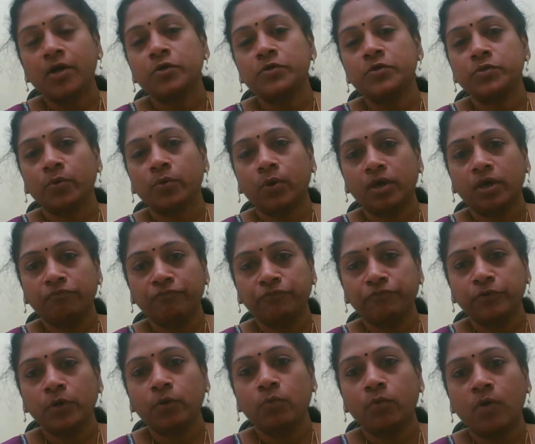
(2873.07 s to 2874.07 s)
So if
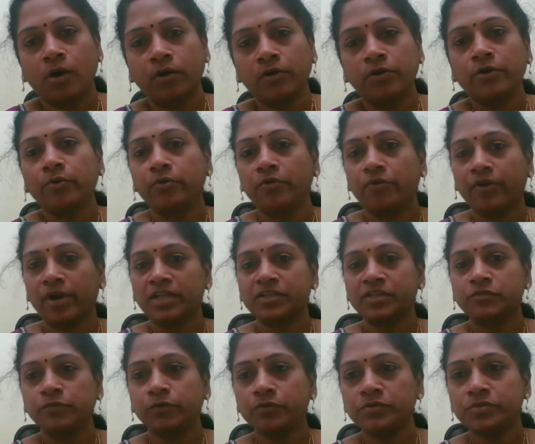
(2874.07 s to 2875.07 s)
you want to
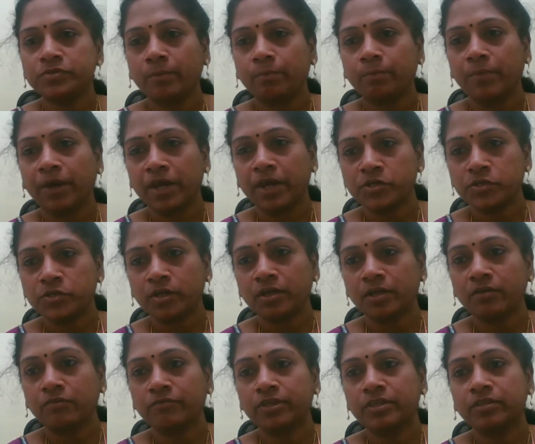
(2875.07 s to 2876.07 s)
transfuse a
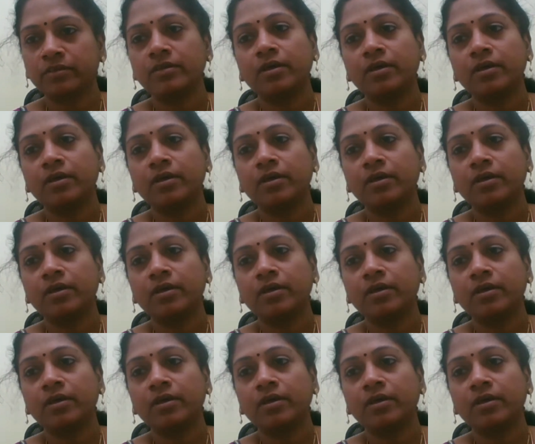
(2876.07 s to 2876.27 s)
patient with